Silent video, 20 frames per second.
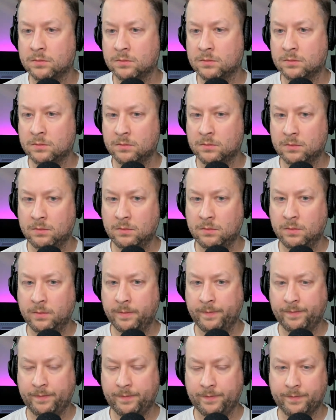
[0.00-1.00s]

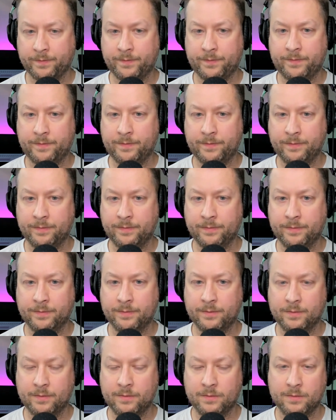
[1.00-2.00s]

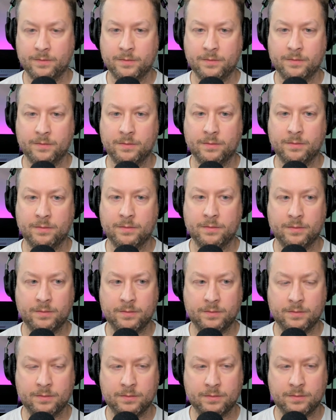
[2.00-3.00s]

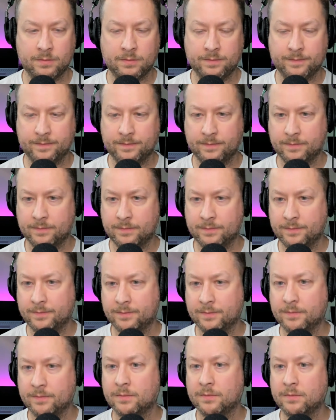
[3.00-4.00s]

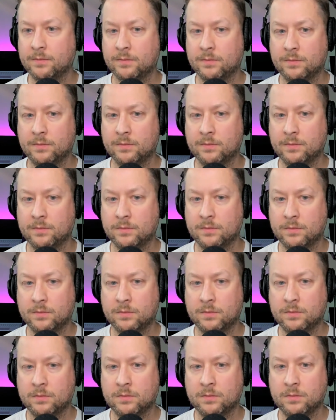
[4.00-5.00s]

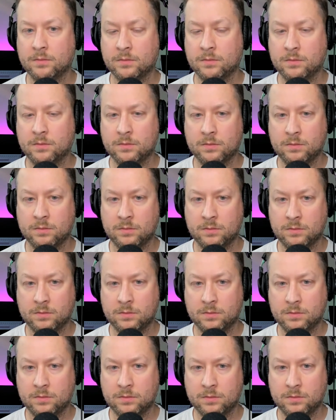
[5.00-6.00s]

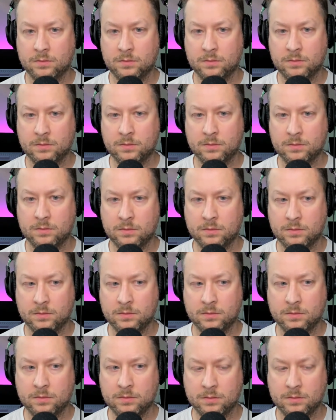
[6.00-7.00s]

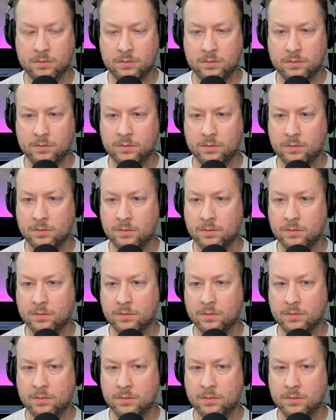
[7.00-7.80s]
This person isn't speaking.